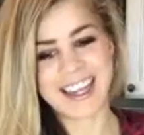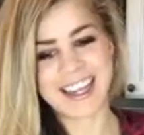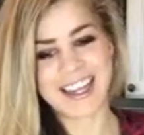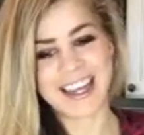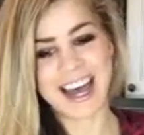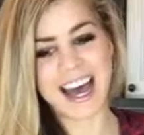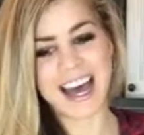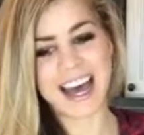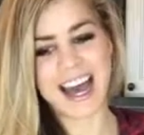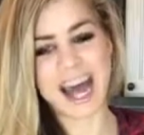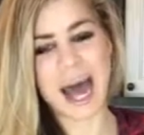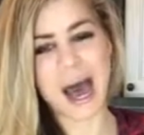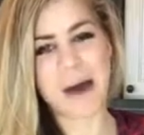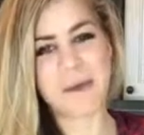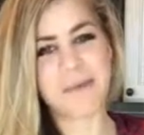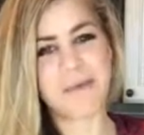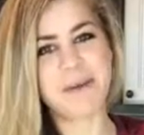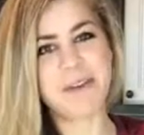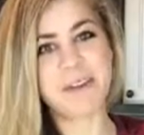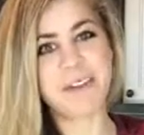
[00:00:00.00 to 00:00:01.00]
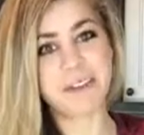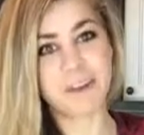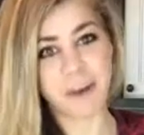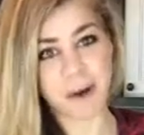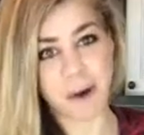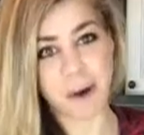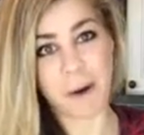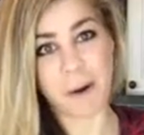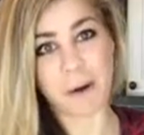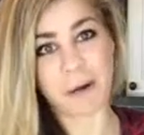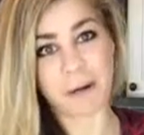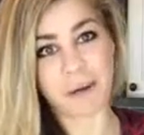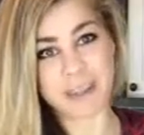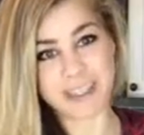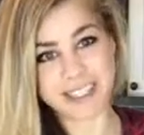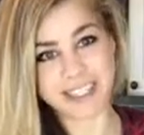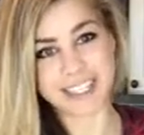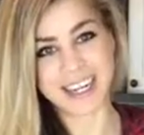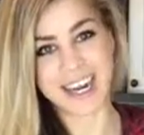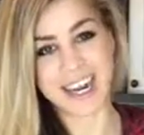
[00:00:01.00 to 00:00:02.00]
that happens all the
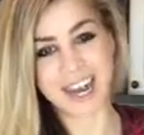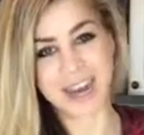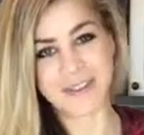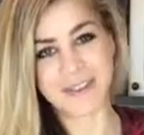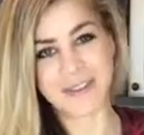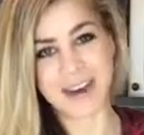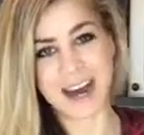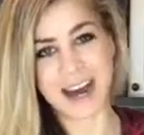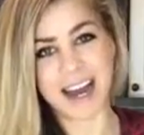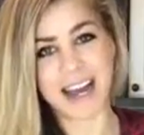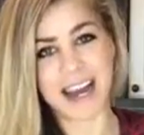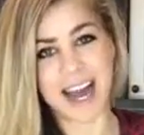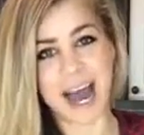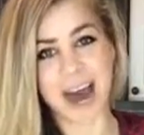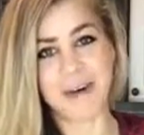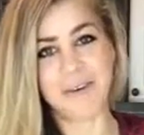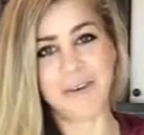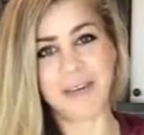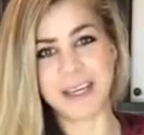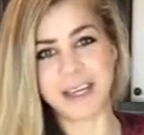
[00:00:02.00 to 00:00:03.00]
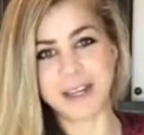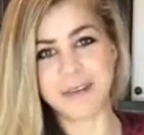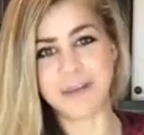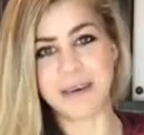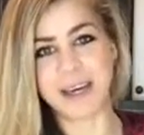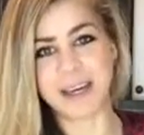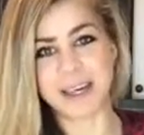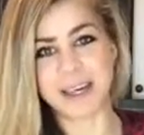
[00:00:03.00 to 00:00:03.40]
time. I out-eat my